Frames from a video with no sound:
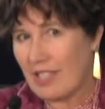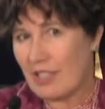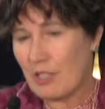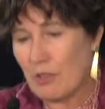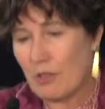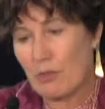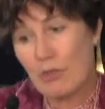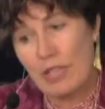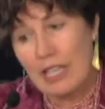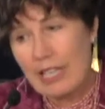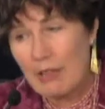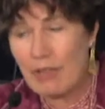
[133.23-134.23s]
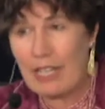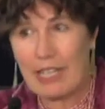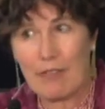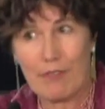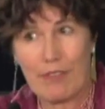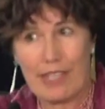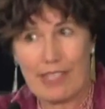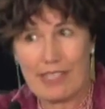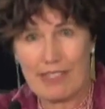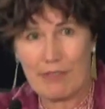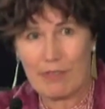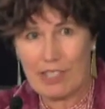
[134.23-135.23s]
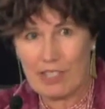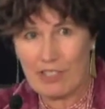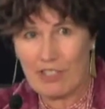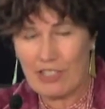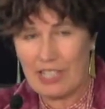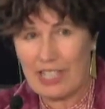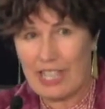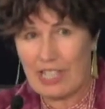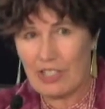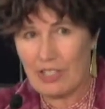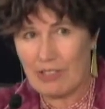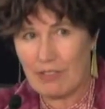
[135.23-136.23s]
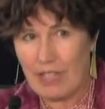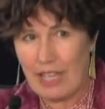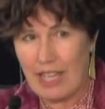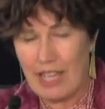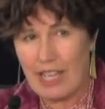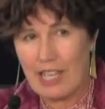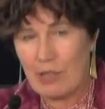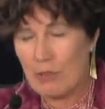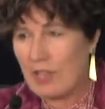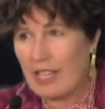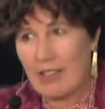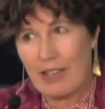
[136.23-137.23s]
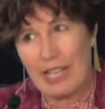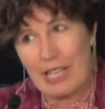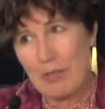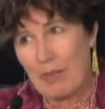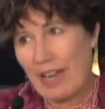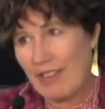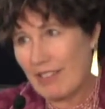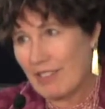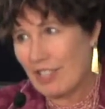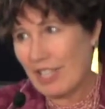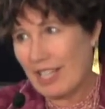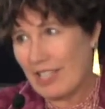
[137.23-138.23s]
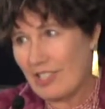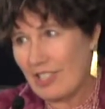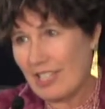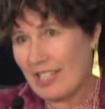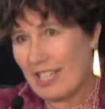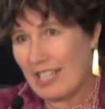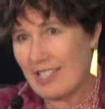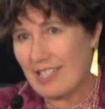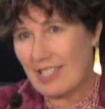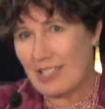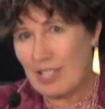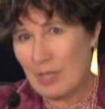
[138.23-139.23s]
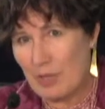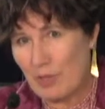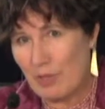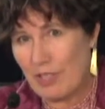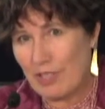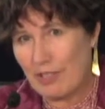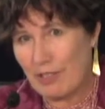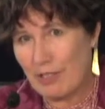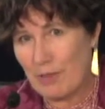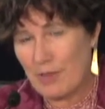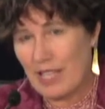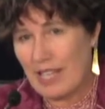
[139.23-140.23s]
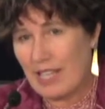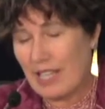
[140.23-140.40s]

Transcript: So really, really effective reduction in H I V without any apparent change in the S T Is between the groups.